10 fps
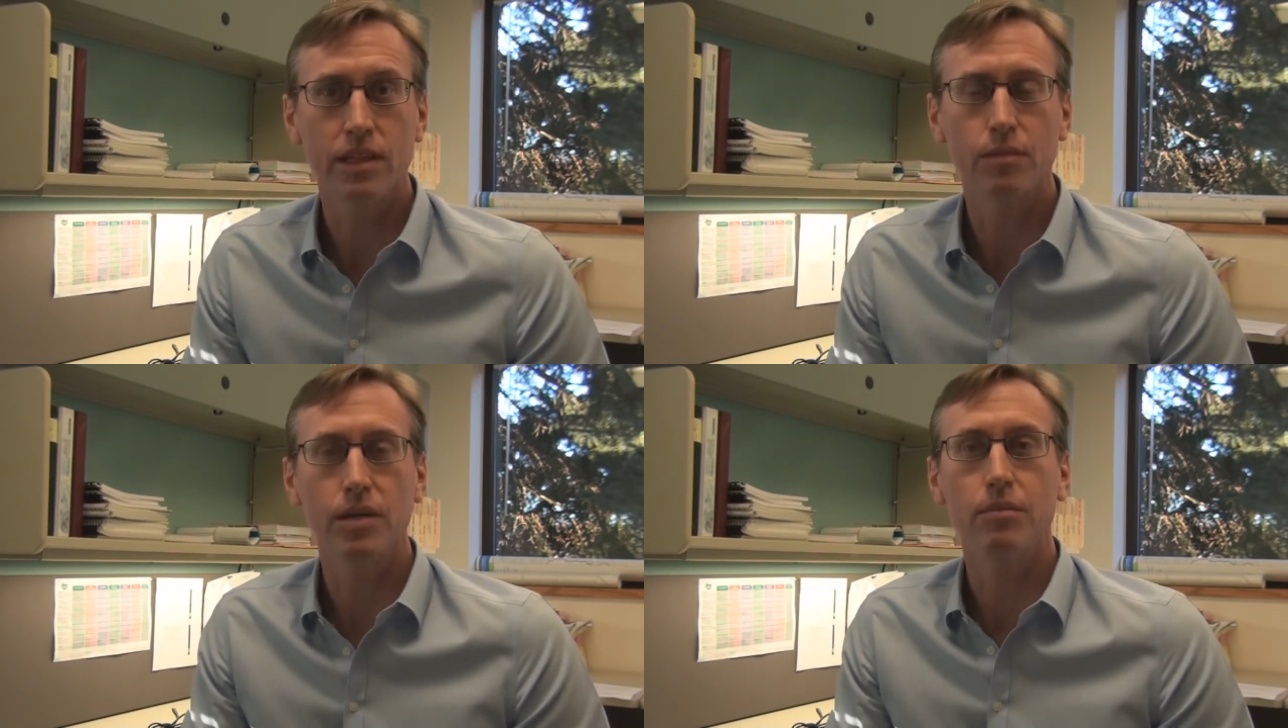
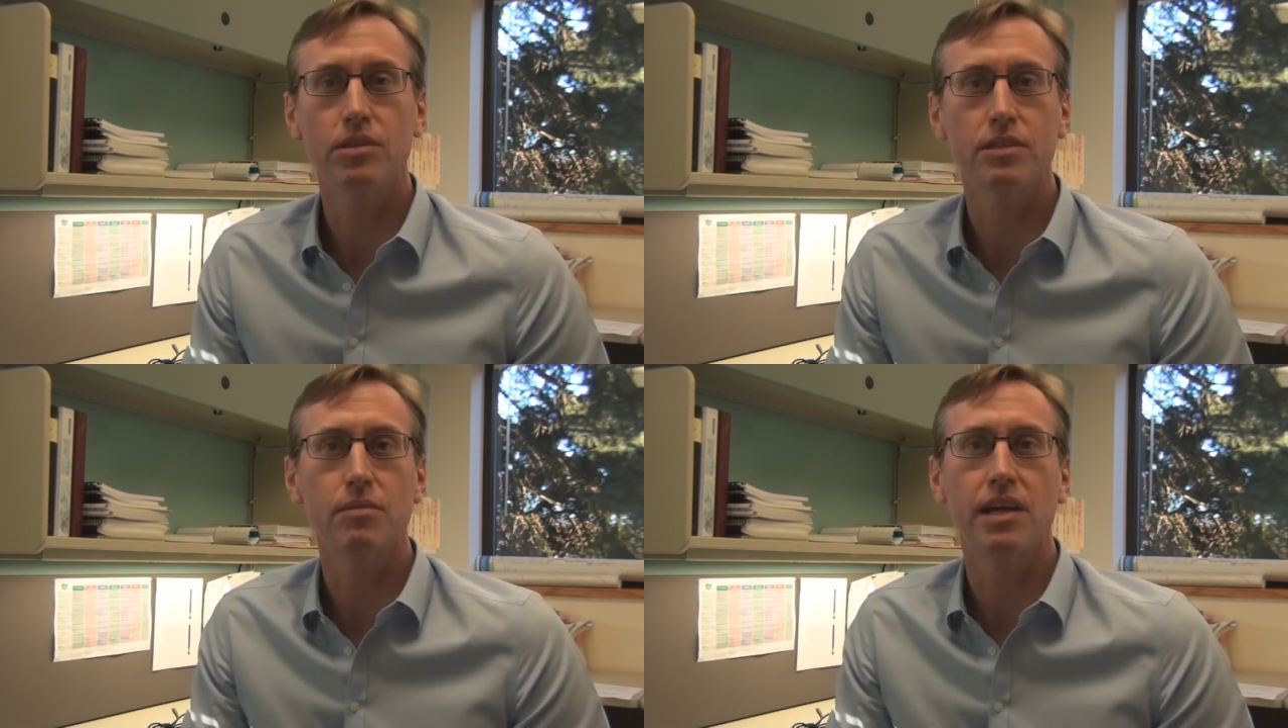they'll be
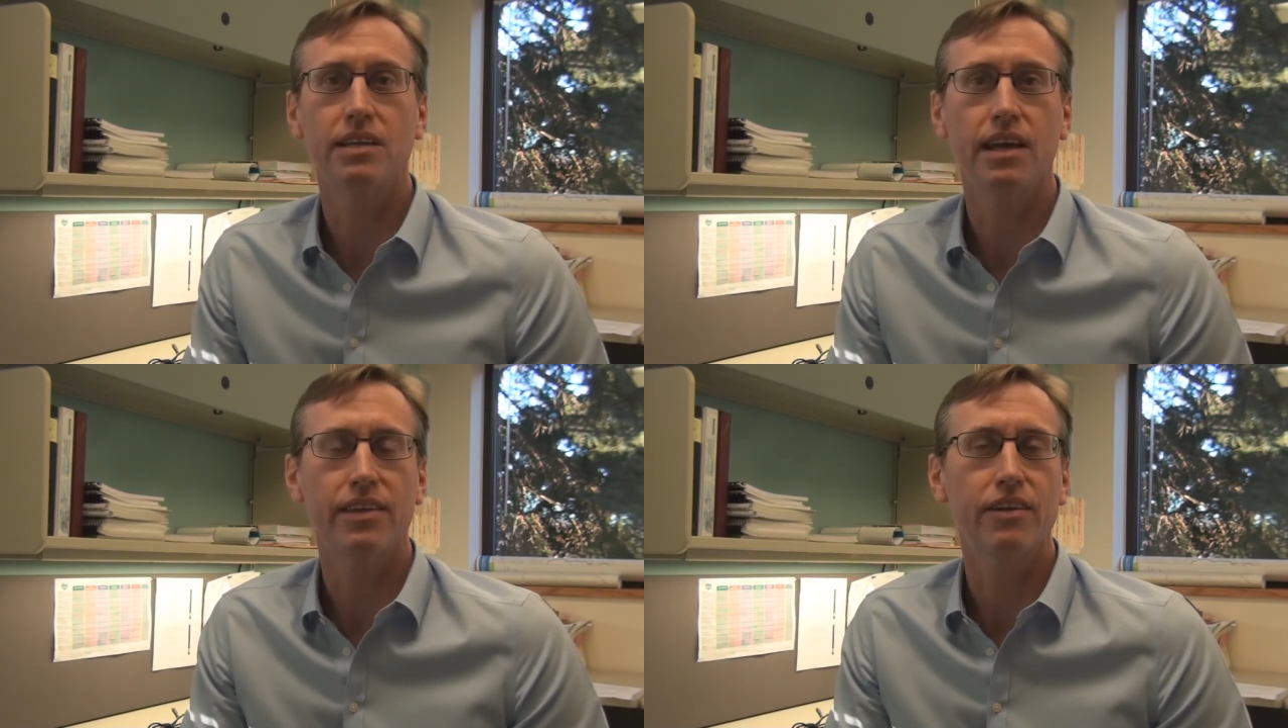able to
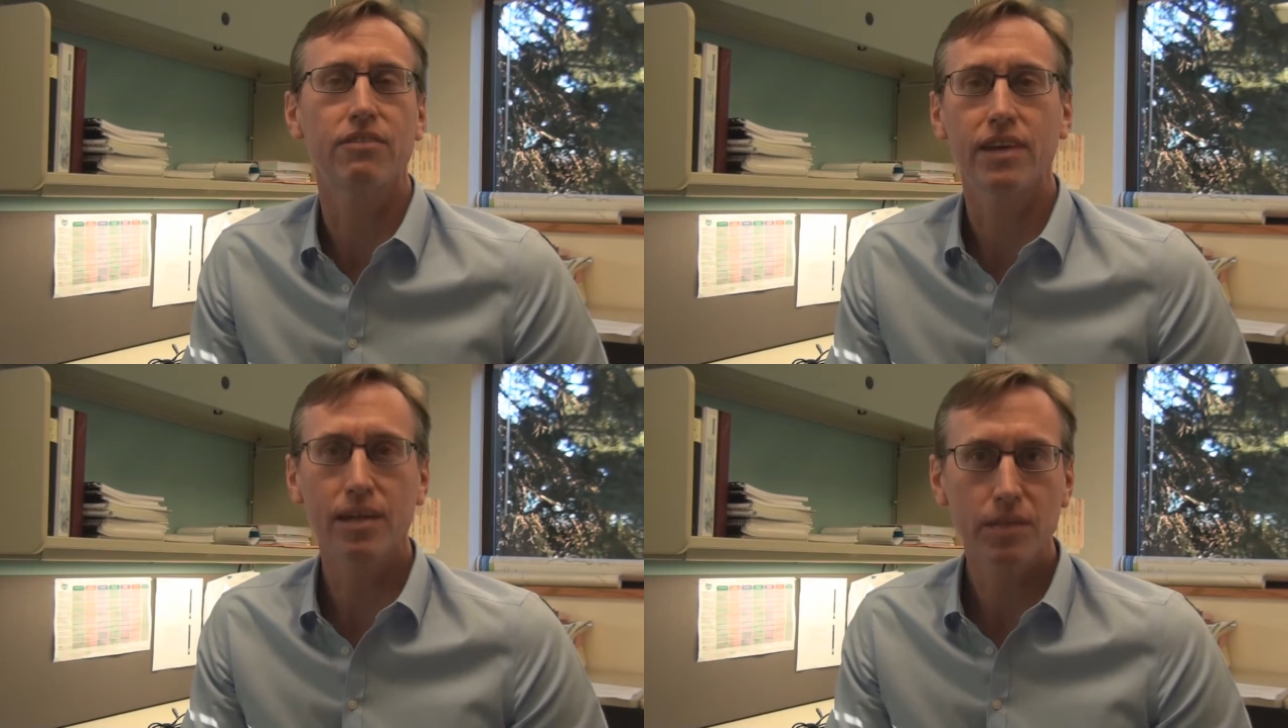maintain their
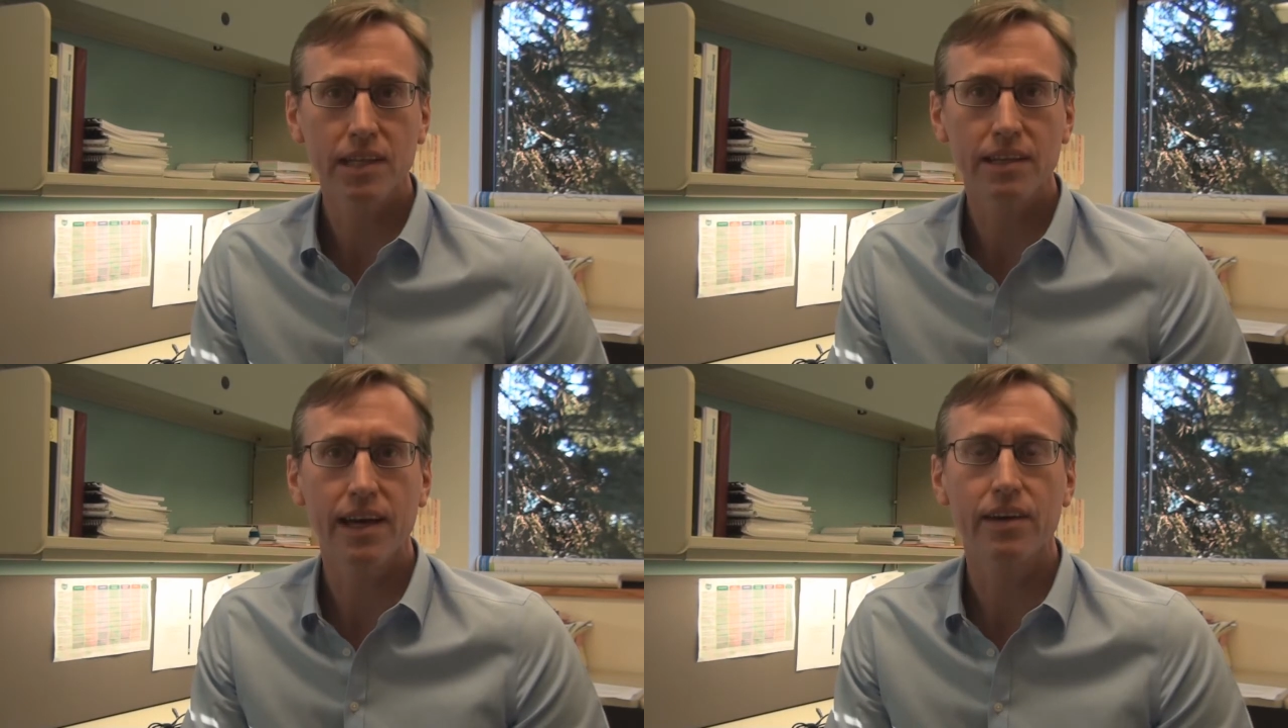
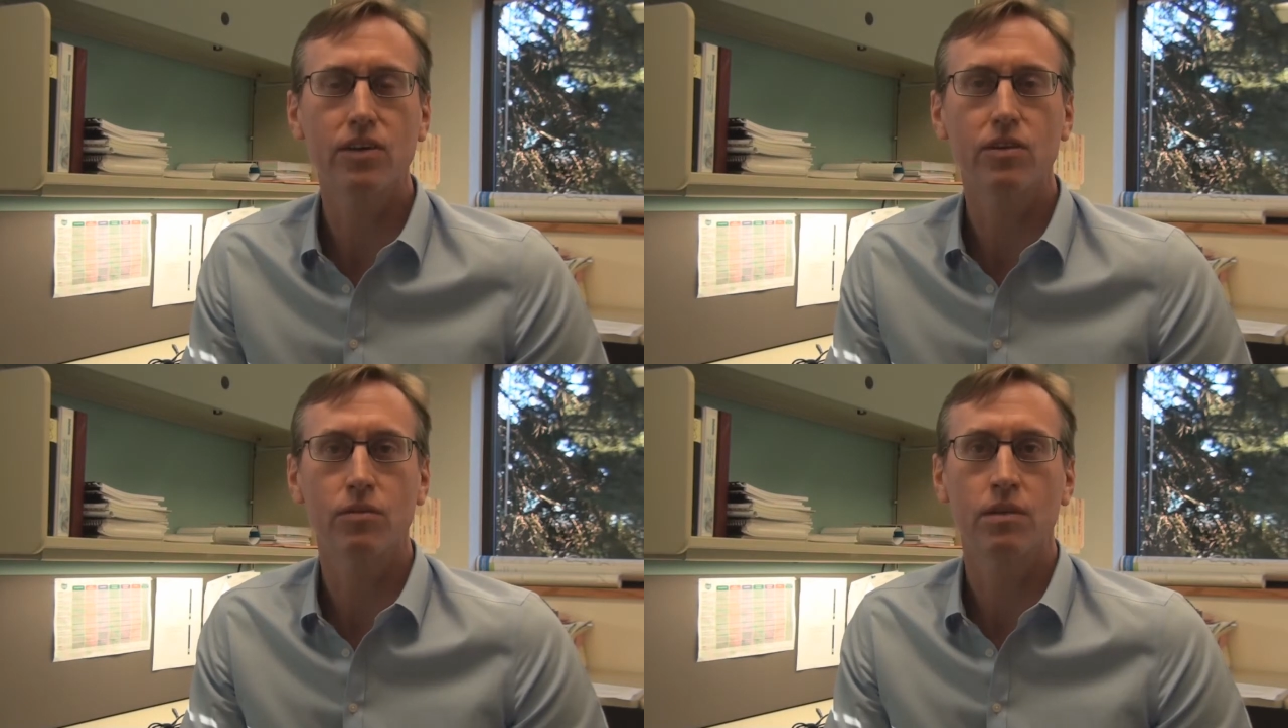family in that
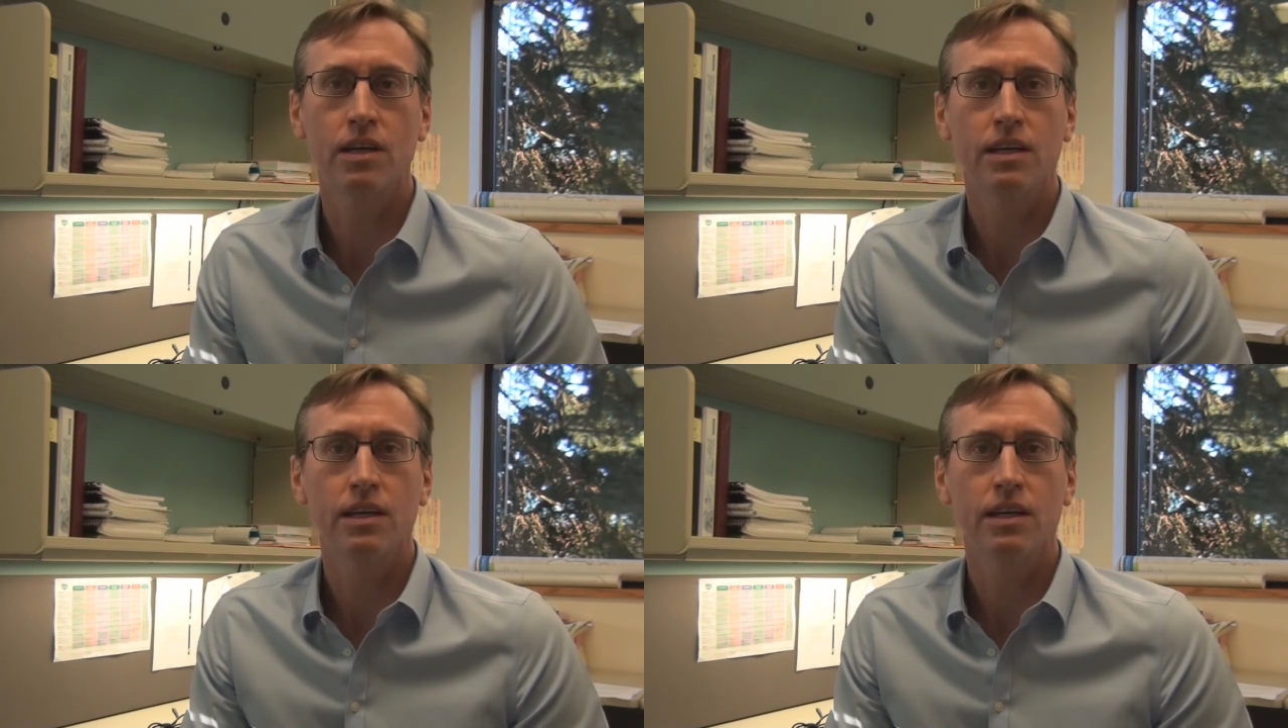home,